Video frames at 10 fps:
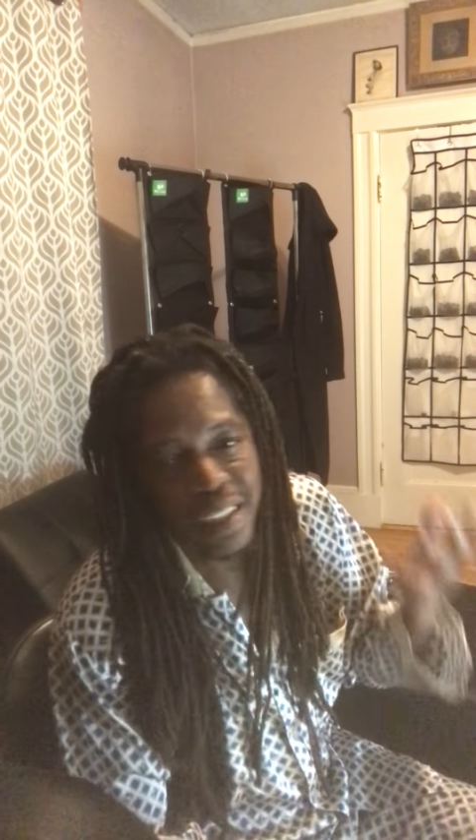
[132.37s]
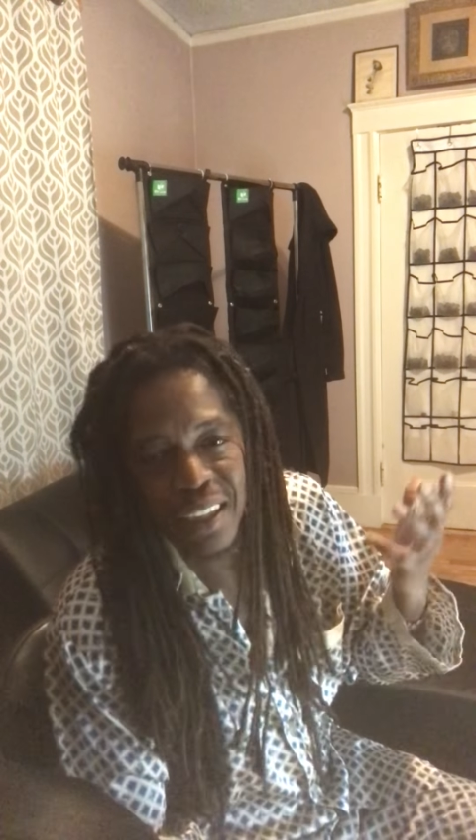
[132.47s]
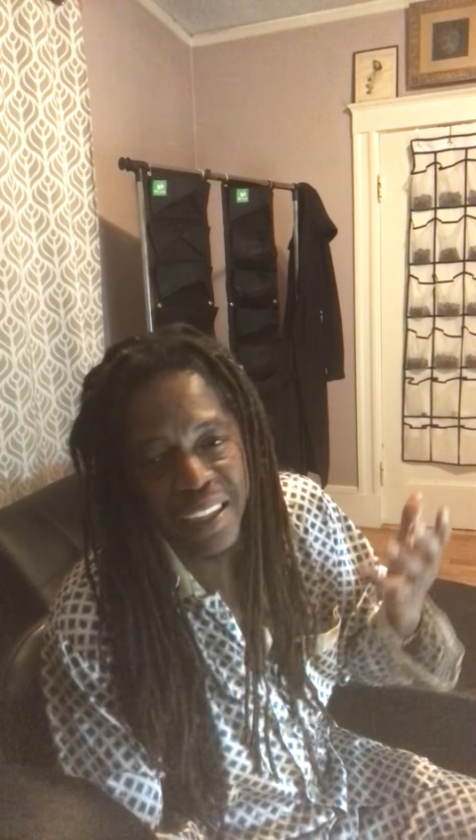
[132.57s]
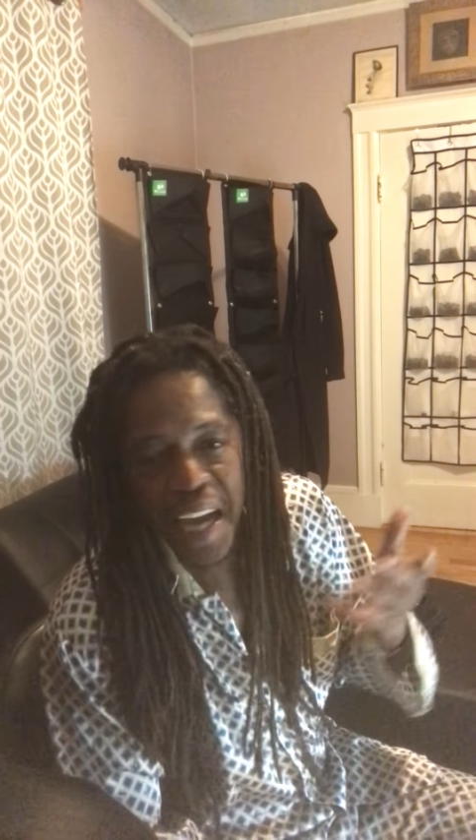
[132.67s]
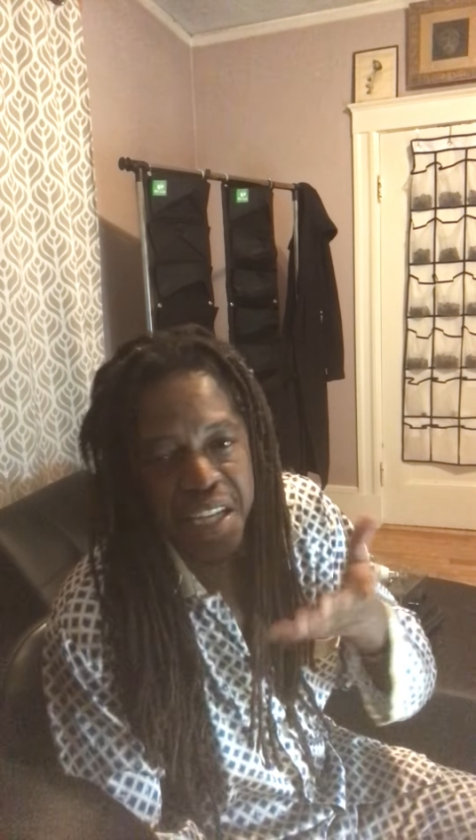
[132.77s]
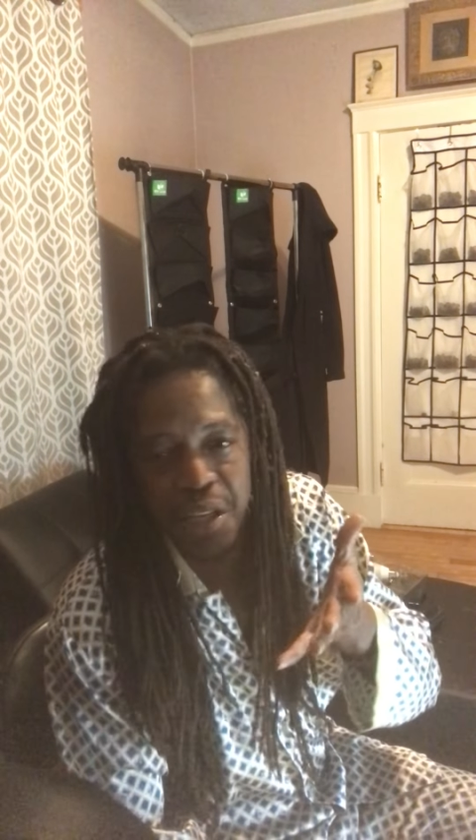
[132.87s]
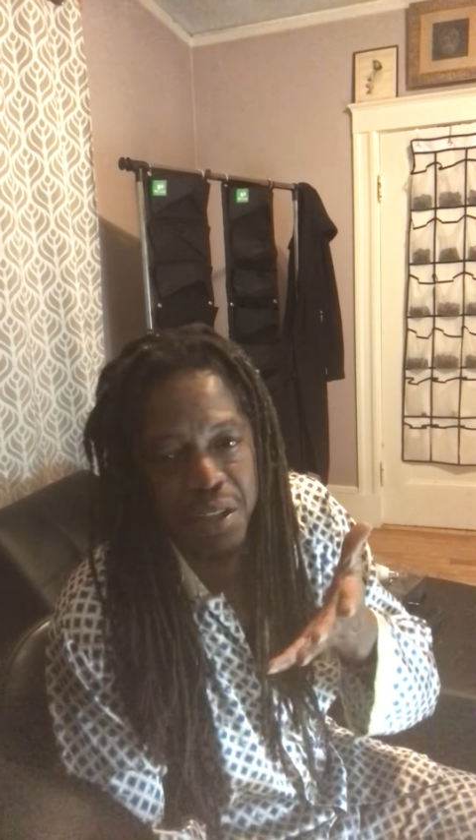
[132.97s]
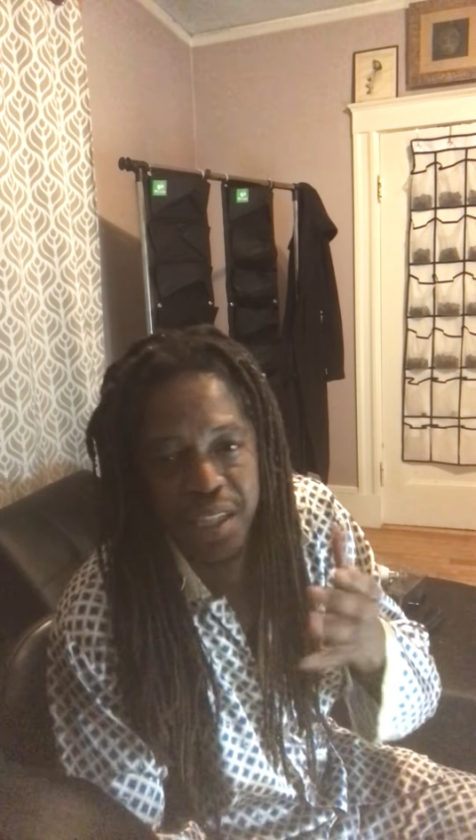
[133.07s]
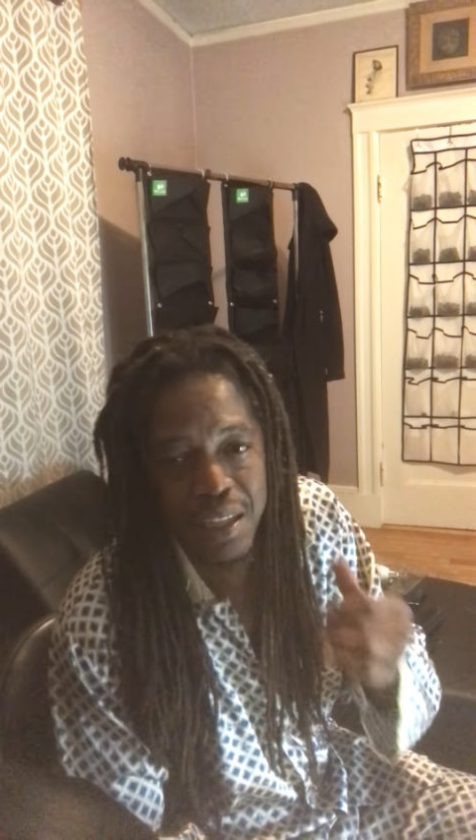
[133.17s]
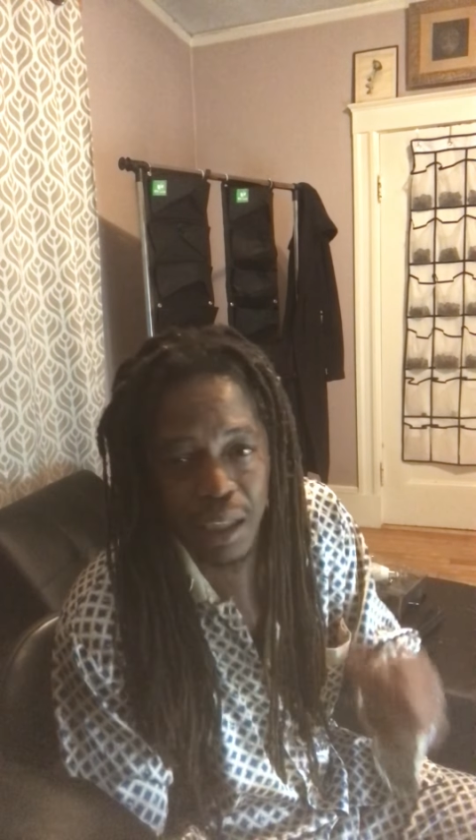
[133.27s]
nature
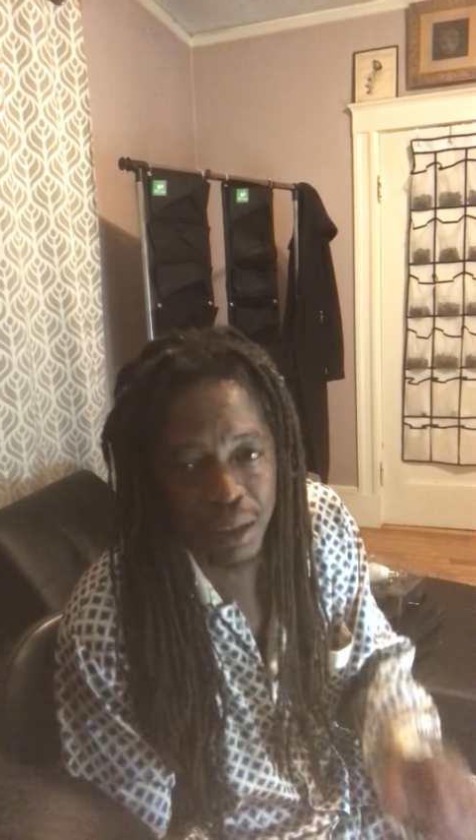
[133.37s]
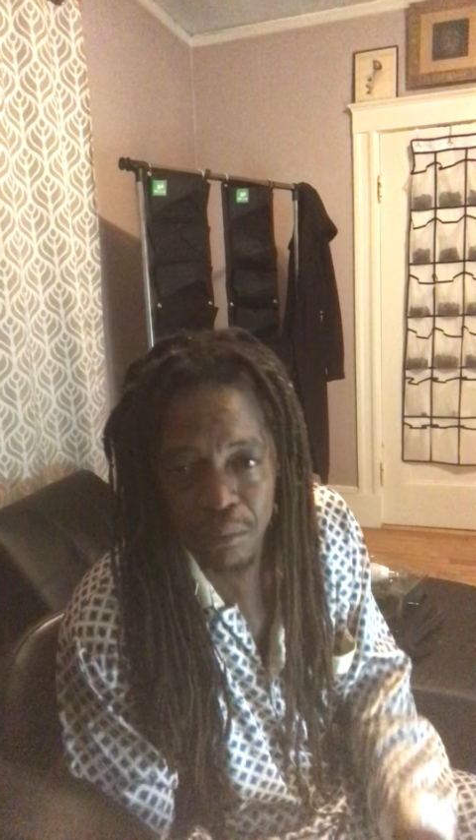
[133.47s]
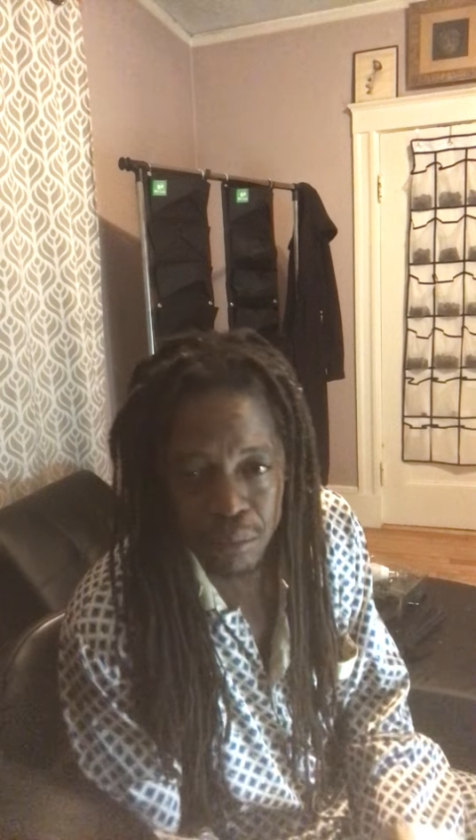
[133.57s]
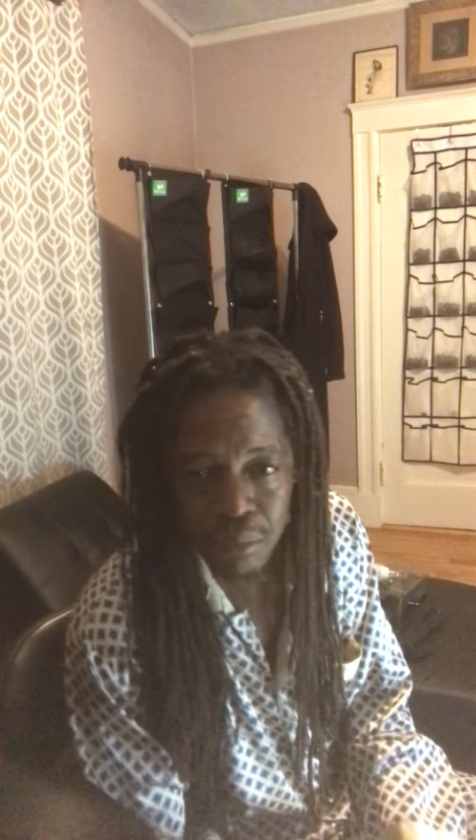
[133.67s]
has done